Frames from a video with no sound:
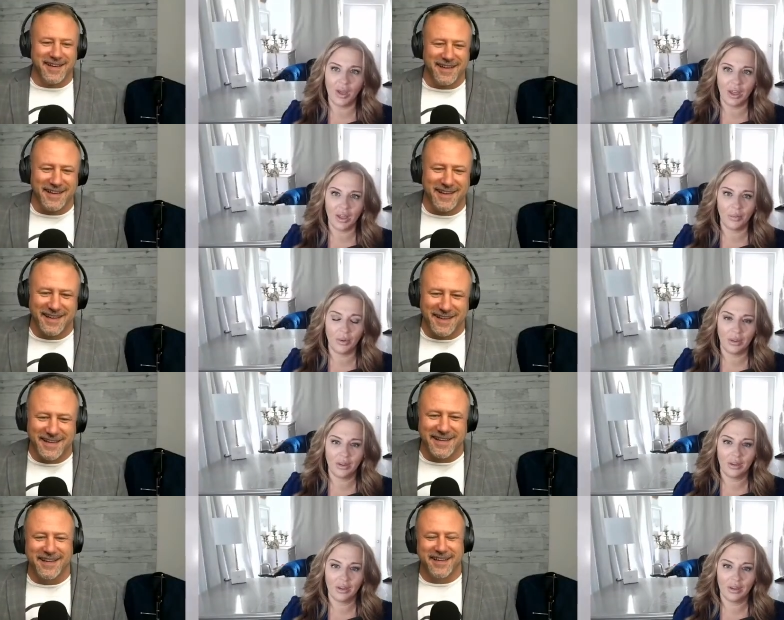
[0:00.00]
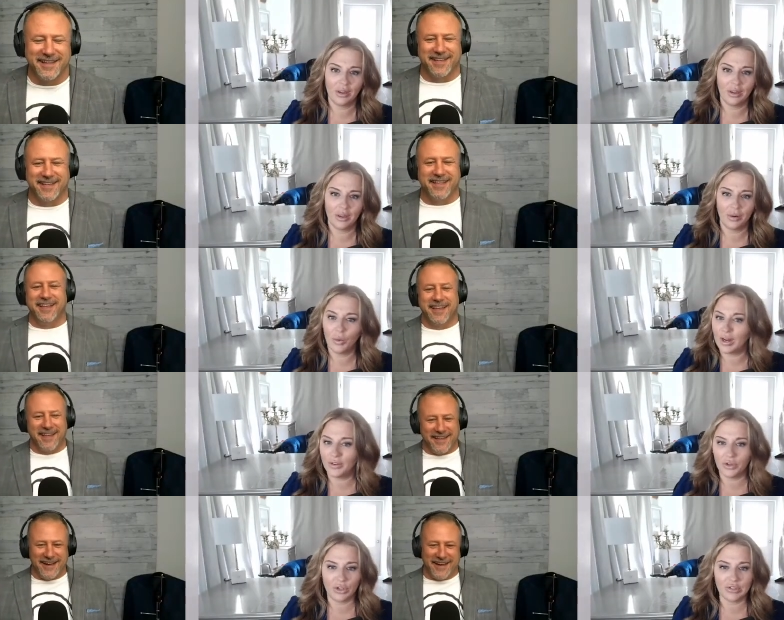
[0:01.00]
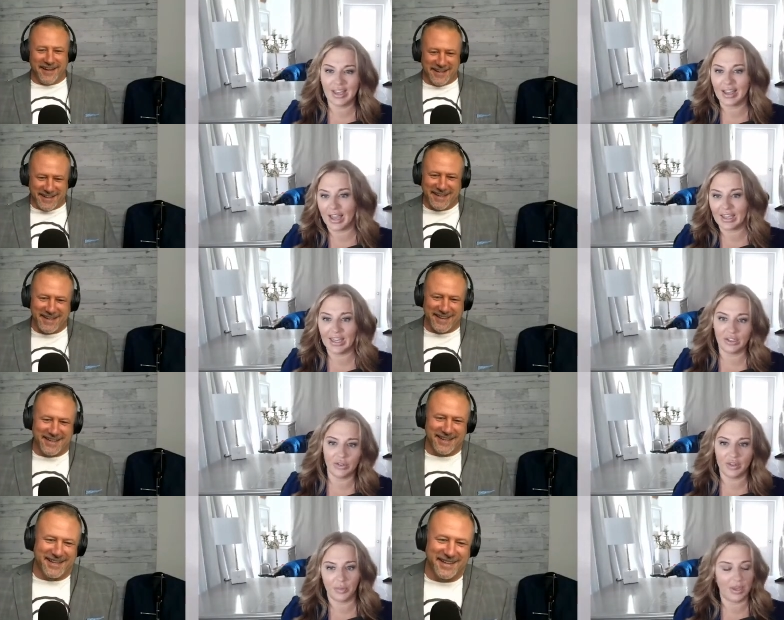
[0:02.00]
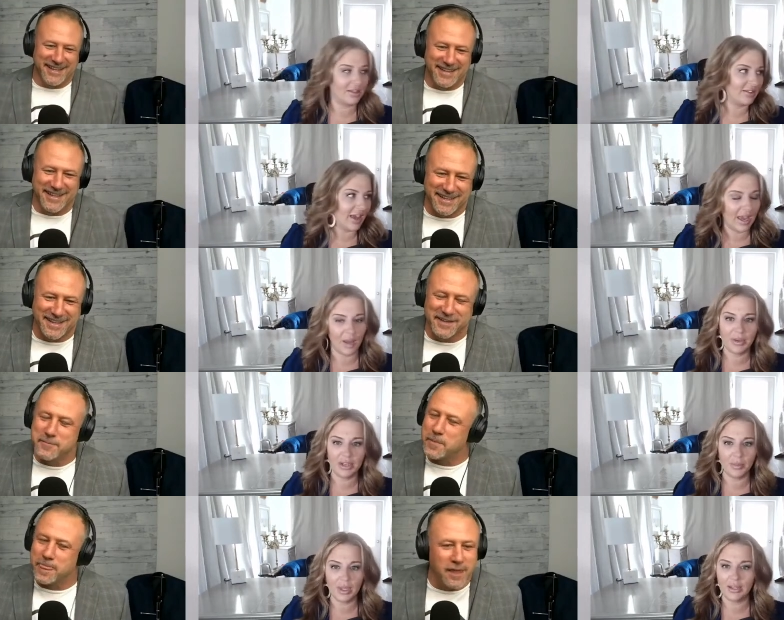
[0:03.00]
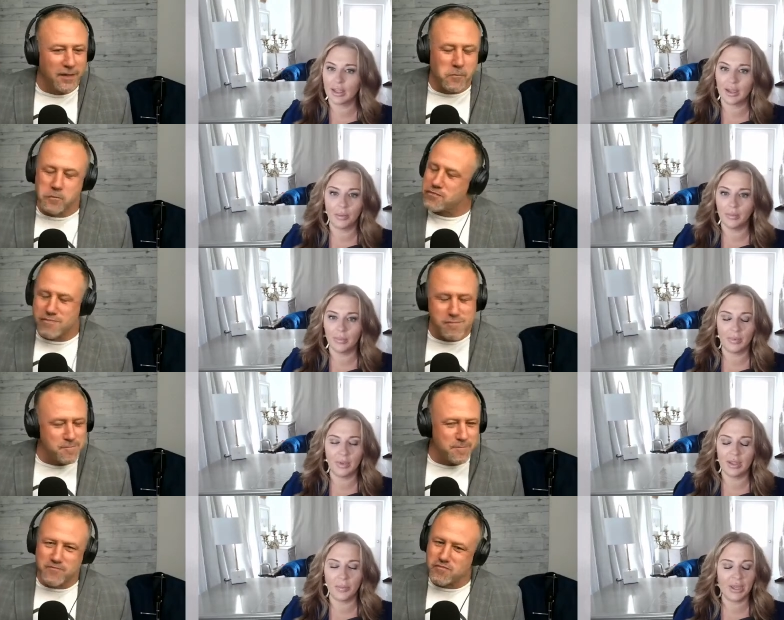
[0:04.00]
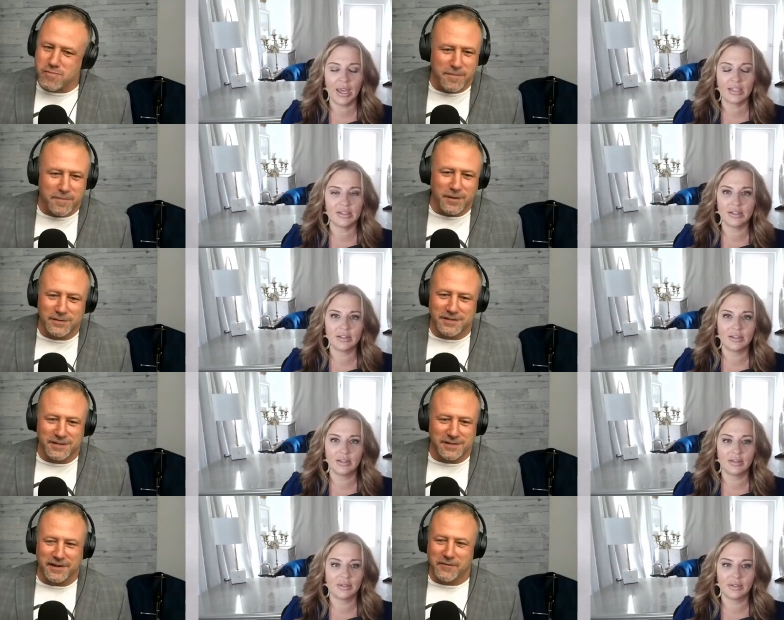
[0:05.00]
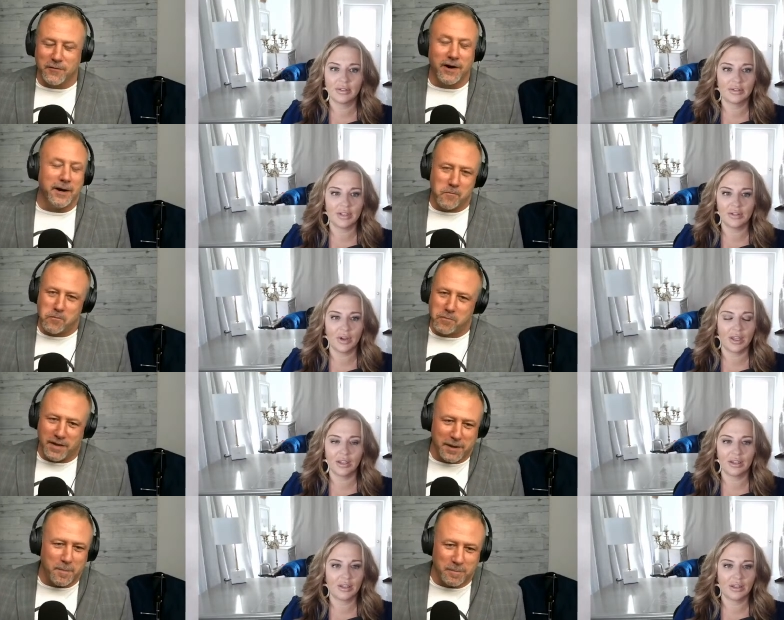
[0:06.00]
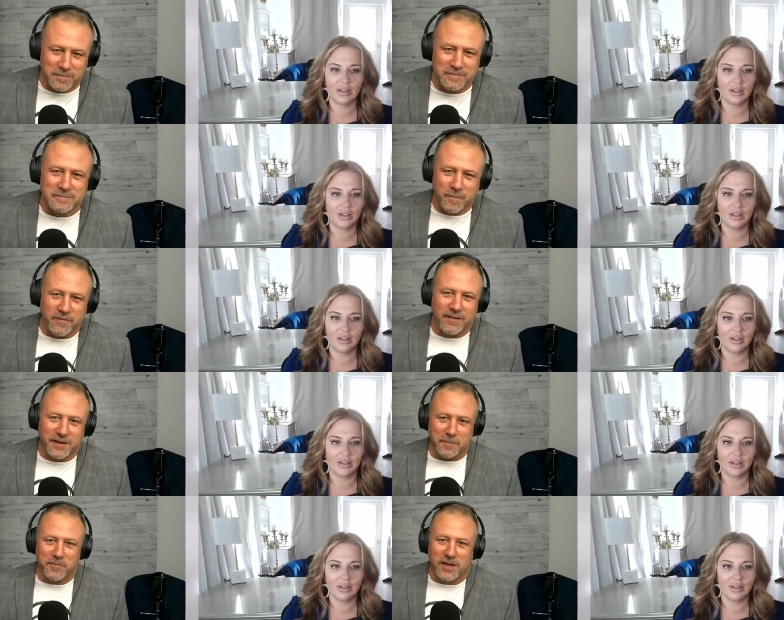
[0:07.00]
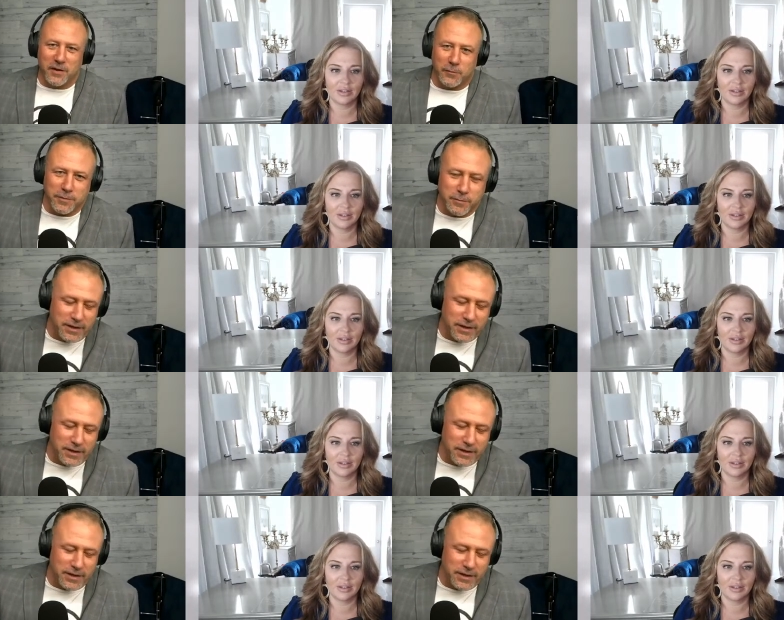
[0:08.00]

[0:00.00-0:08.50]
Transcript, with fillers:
Speaker 1: up, whatever yeah. you're saying, I can't do this because that happened to me, like it's beyond No such
Speaker 2: thing. Right. That's yeah. Right. Yeah. Yeah. We, we have